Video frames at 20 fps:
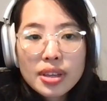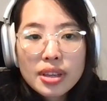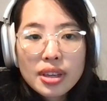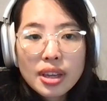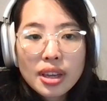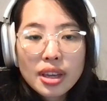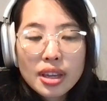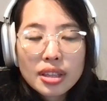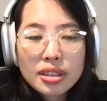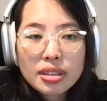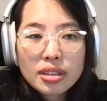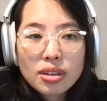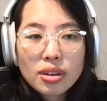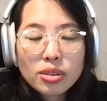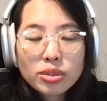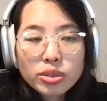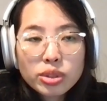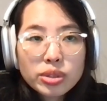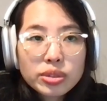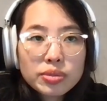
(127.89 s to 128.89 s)
and
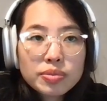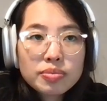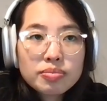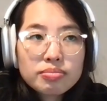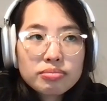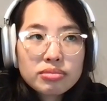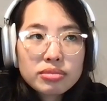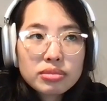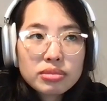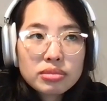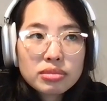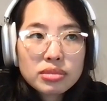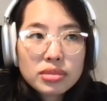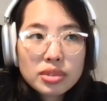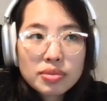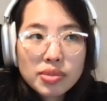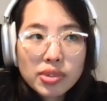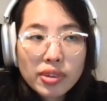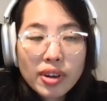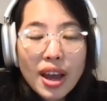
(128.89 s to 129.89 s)
also
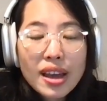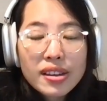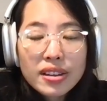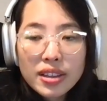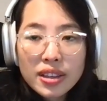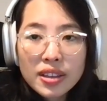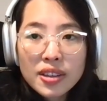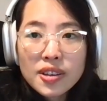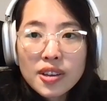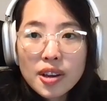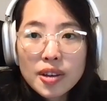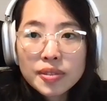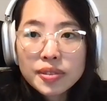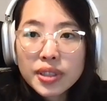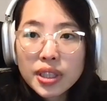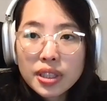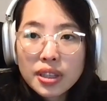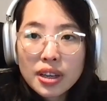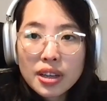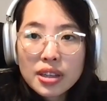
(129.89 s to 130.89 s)
variety of
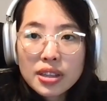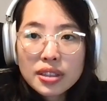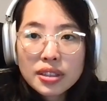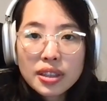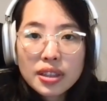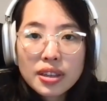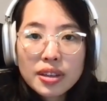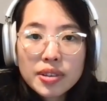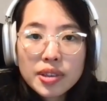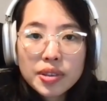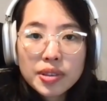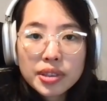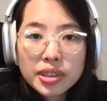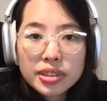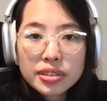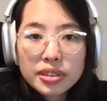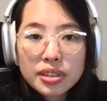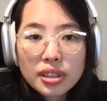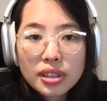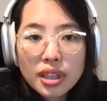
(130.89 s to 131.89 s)
data that everyone
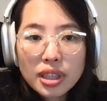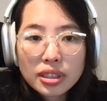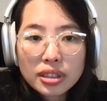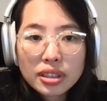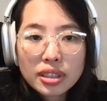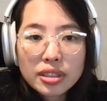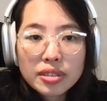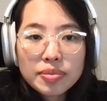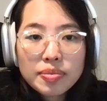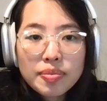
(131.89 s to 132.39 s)
is collecting.